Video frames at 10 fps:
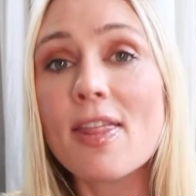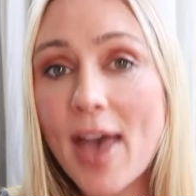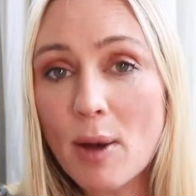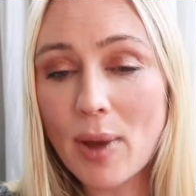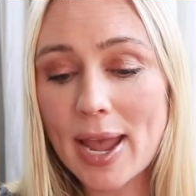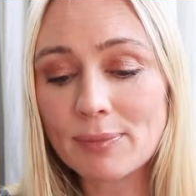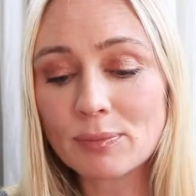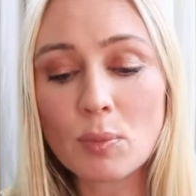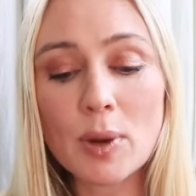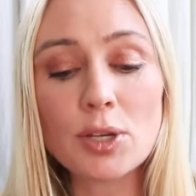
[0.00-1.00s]
That way,
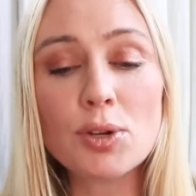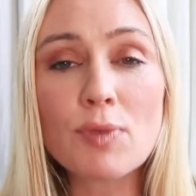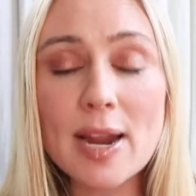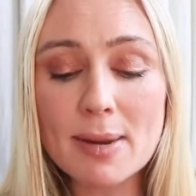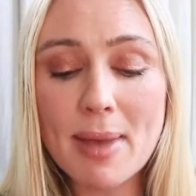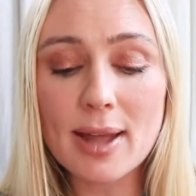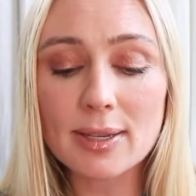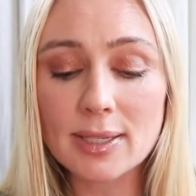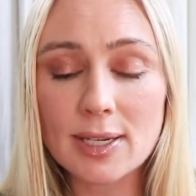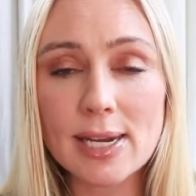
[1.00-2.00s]
when you read
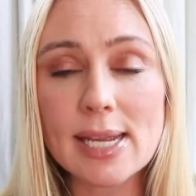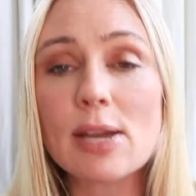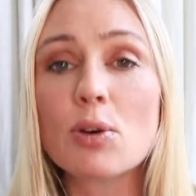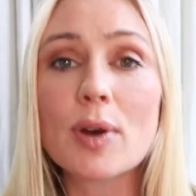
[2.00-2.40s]
about, see,